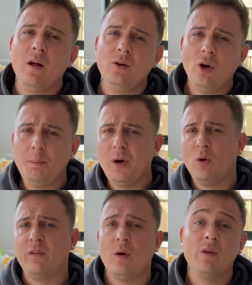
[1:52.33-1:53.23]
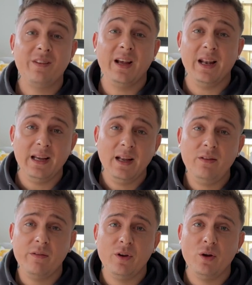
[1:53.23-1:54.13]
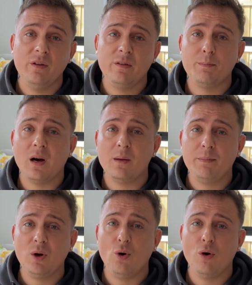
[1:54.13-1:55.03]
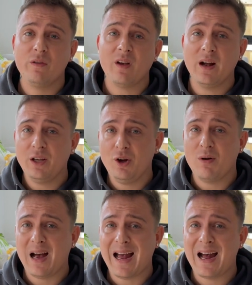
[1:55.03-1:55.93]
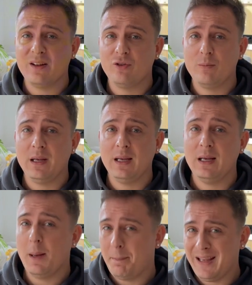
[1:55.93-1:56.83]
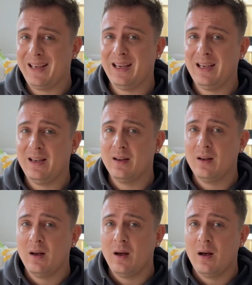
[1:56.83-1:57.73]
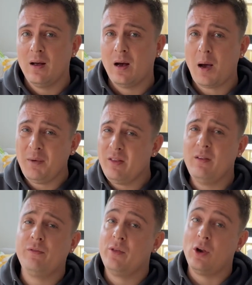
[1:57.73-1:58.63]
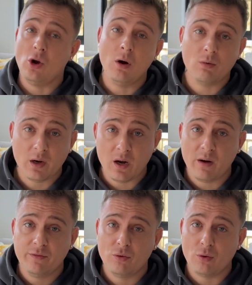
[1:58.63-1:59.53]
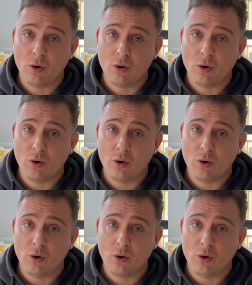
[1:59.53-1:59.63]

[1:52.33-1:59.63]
Not because I wasn't getting interviews, but because I knew I had to be picky. I'm in this for the long run after all,